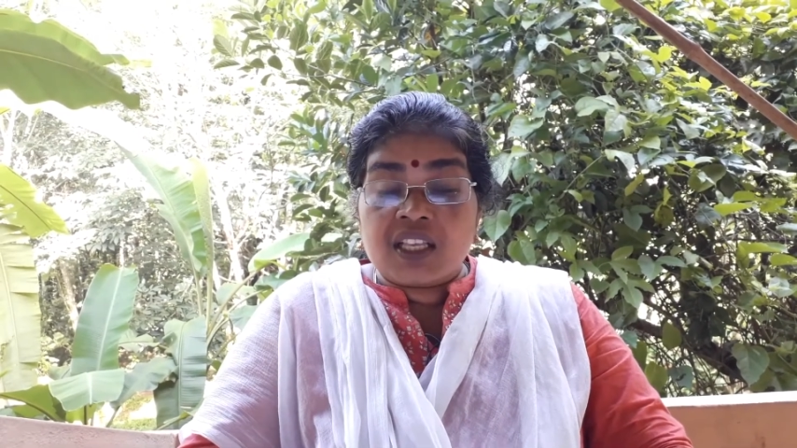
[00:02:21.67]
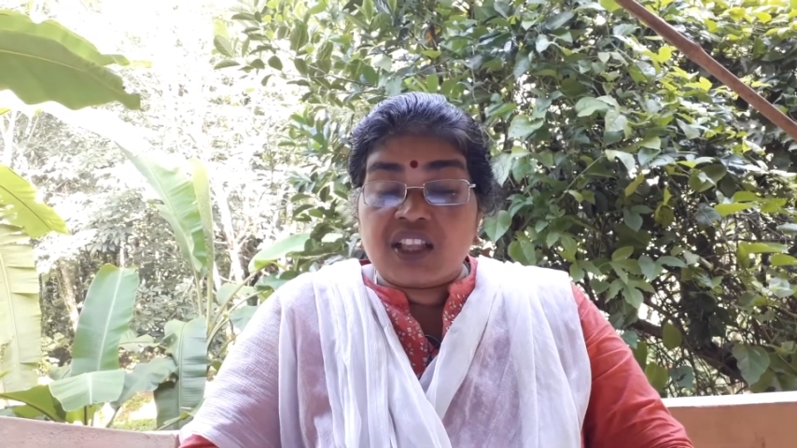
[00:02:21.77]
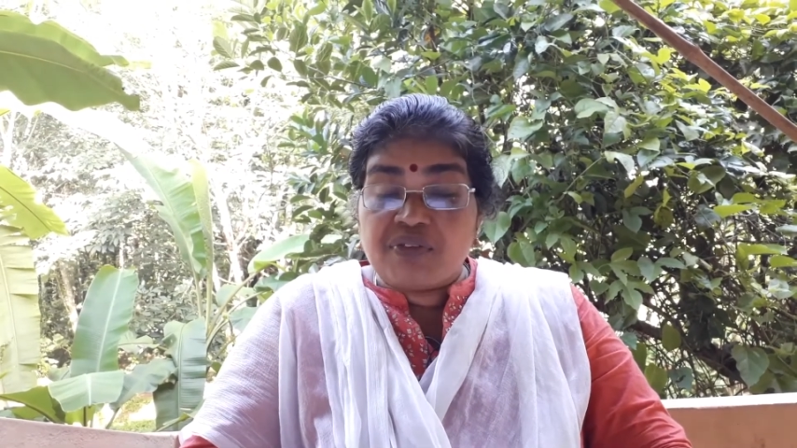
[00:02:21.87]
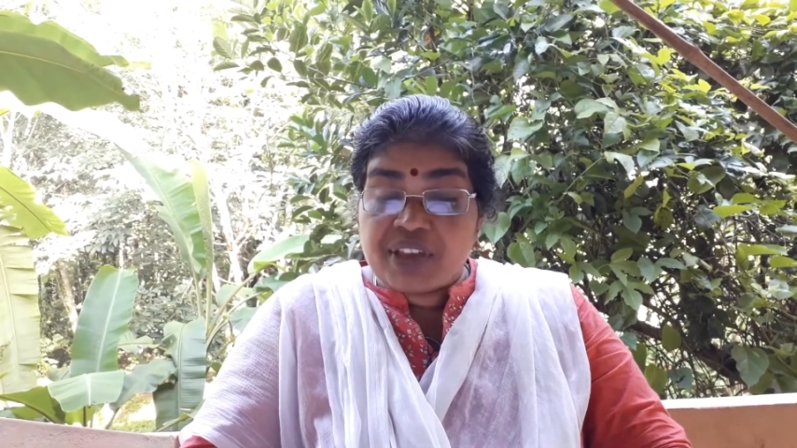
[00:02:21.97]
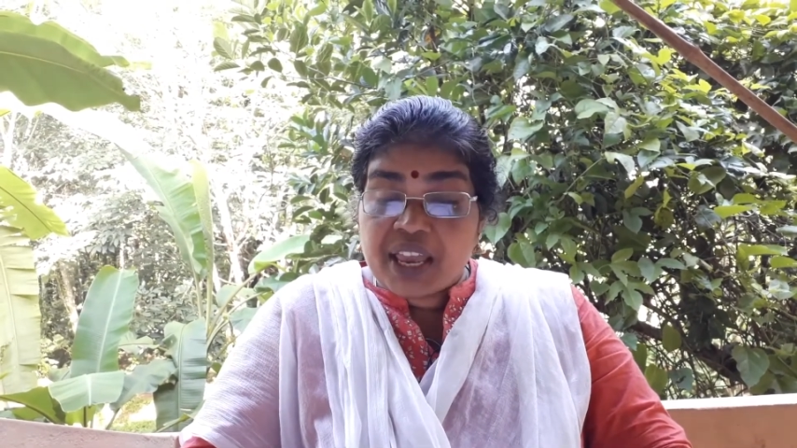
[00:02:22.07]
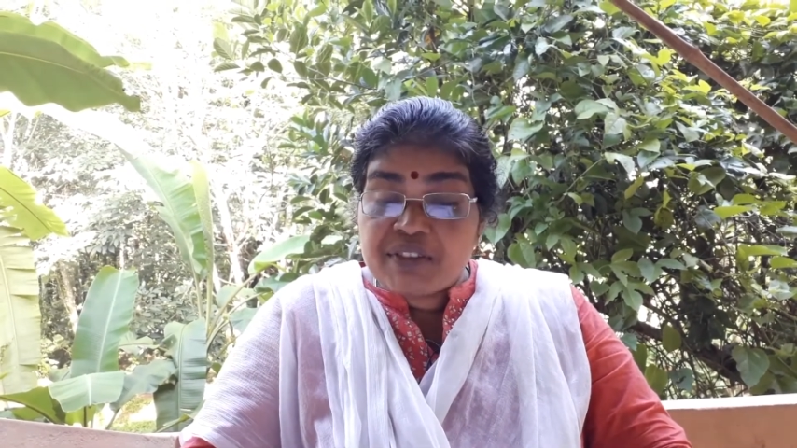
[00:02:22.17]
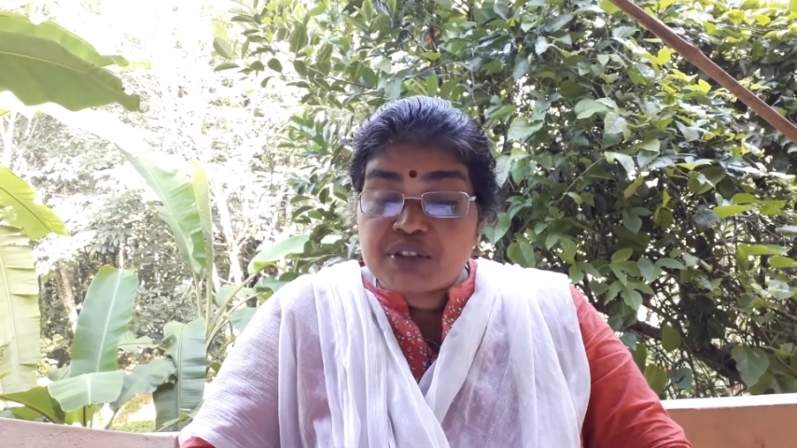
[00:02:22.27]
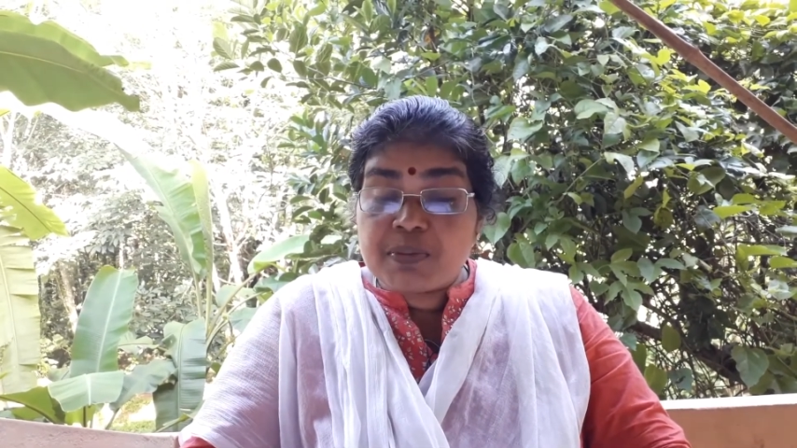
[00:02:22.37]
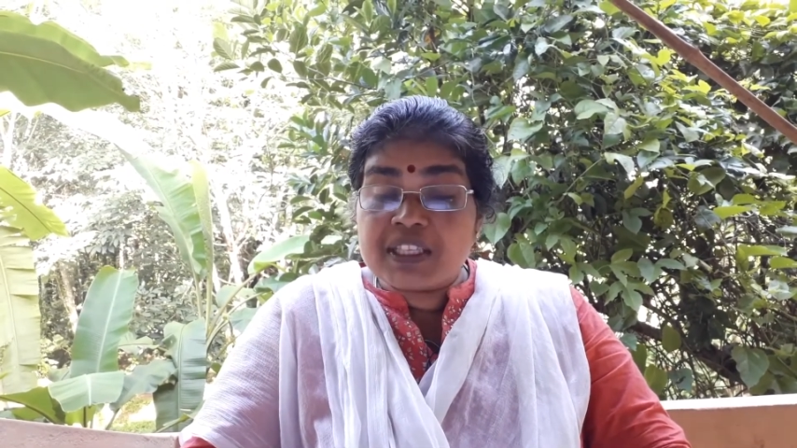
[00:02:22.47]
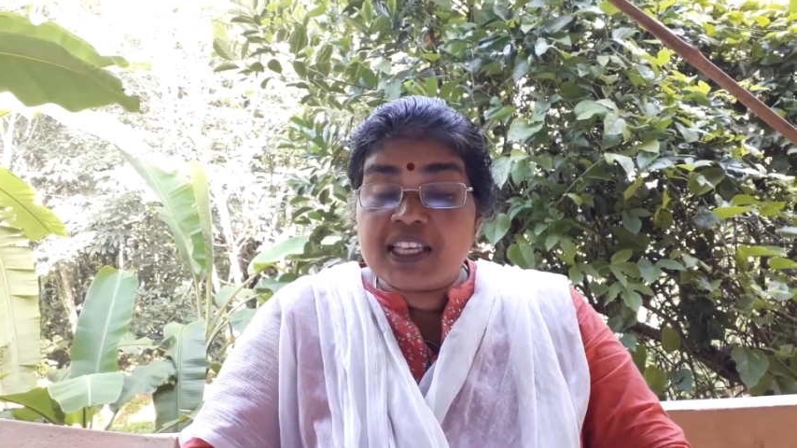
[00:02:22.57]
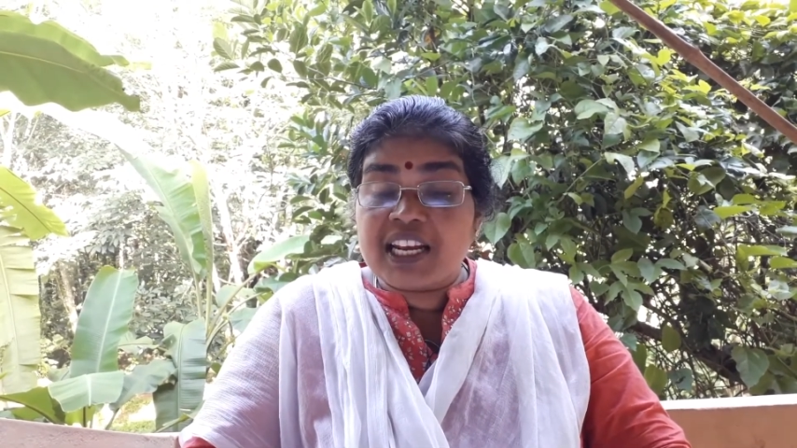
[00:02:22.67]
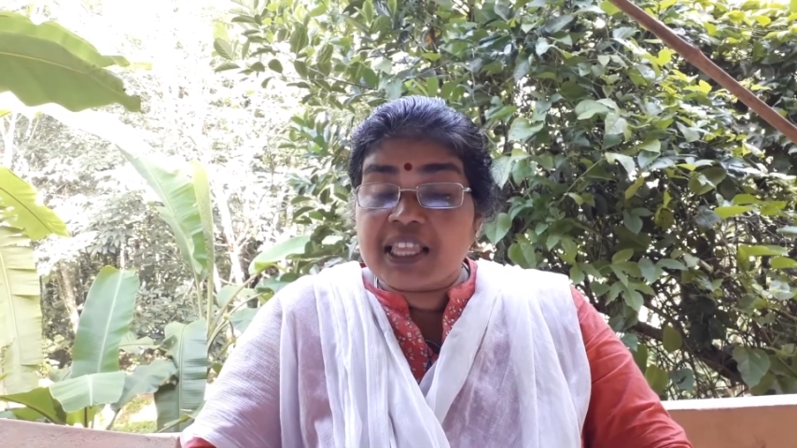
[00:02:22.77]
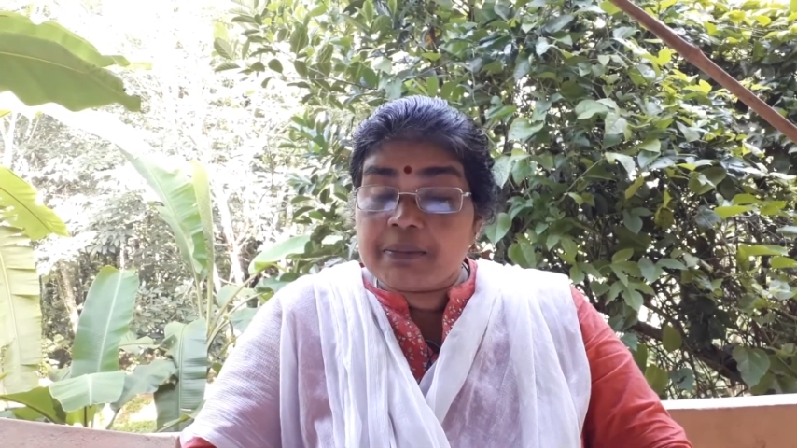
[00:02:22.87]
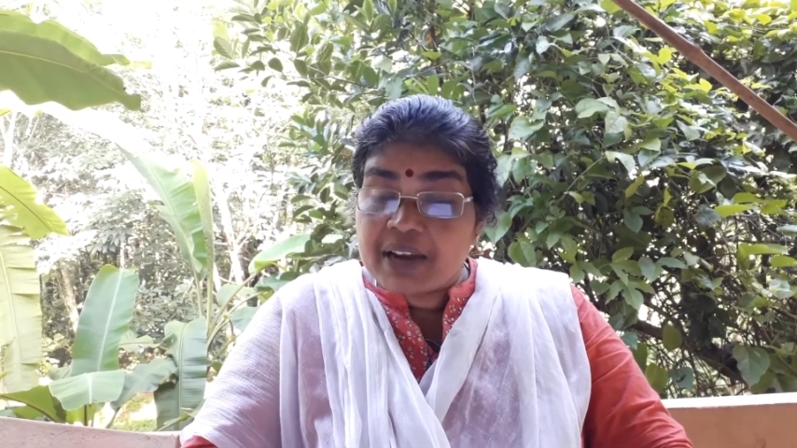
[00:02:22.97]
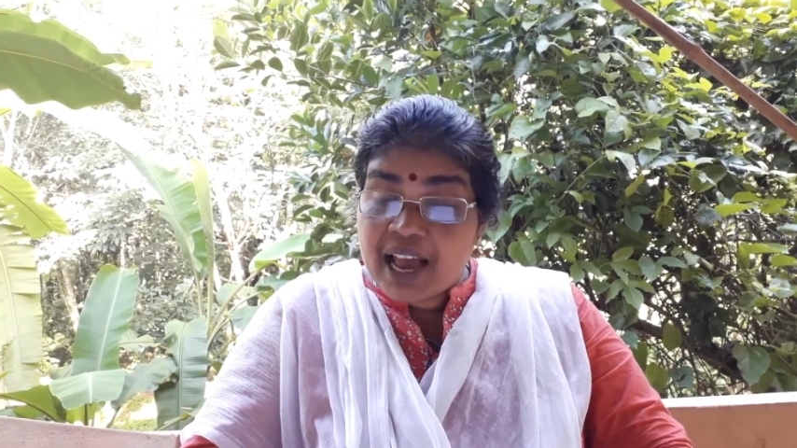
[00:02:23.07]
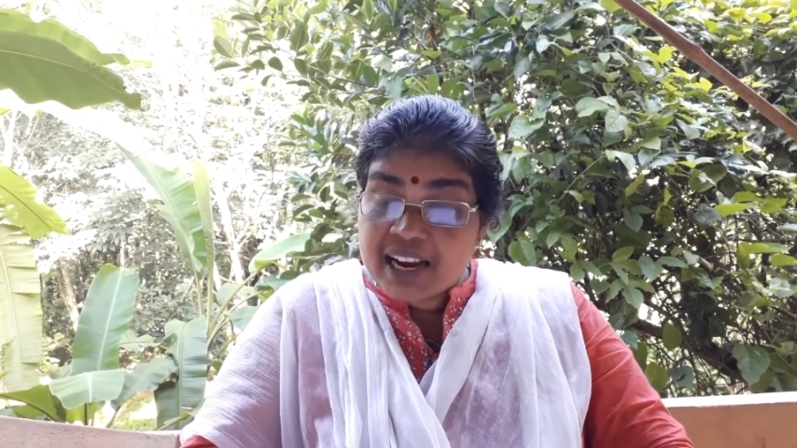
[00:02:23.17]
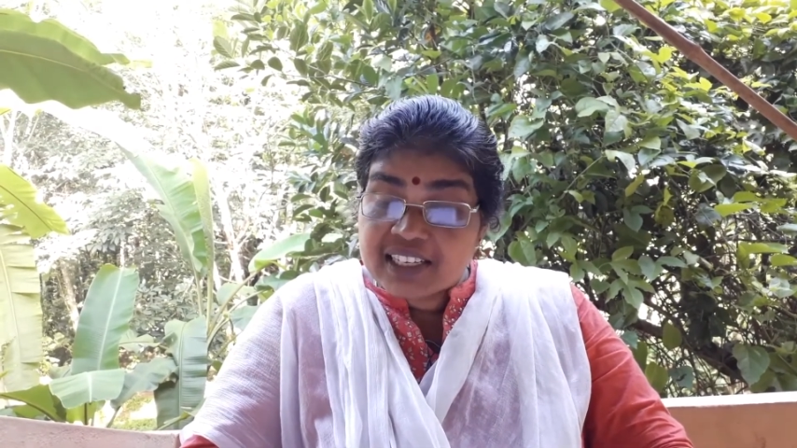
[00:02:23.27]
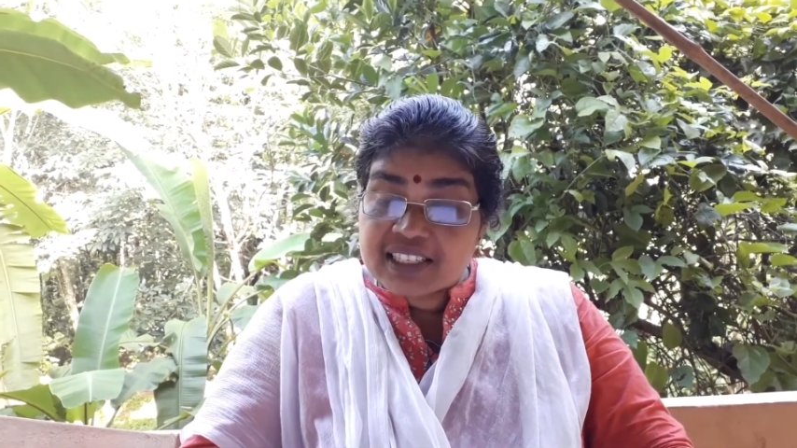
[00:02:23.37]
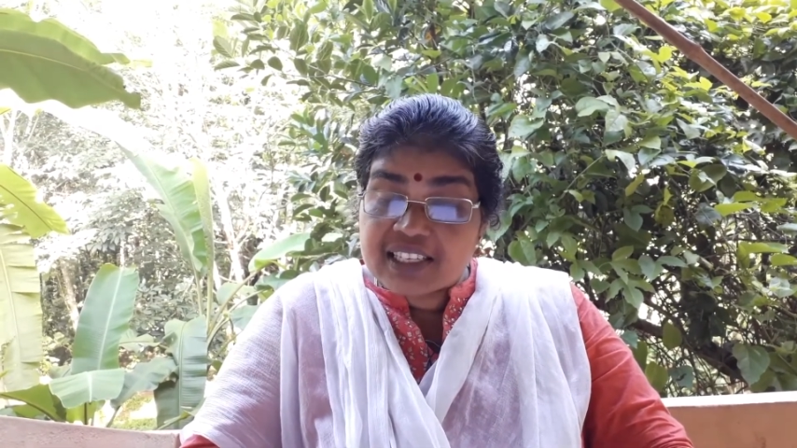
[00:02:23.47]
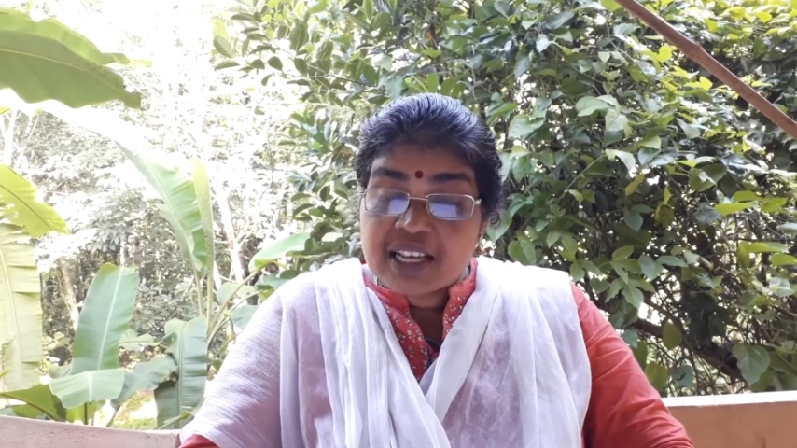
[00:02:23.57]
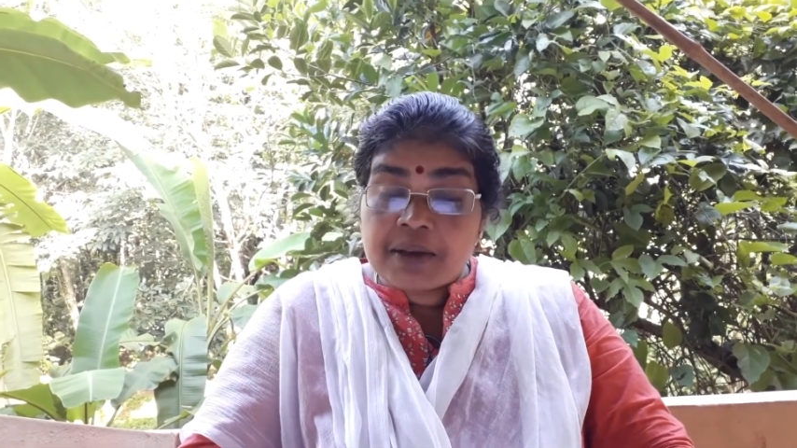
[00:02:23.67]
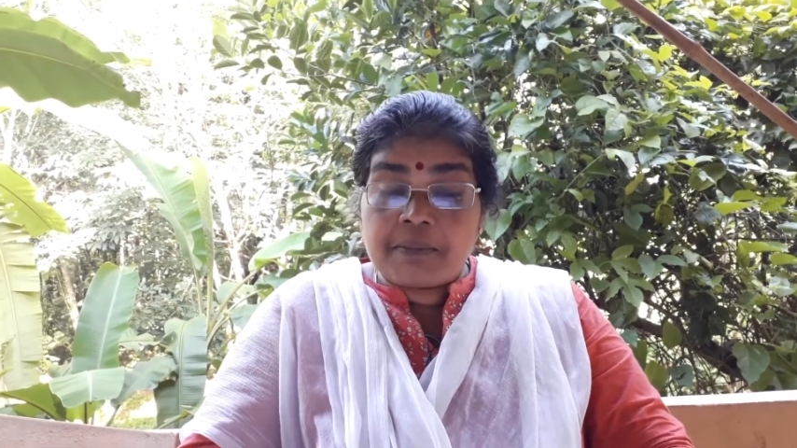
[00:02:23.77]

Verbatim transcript: The waves beside them danced,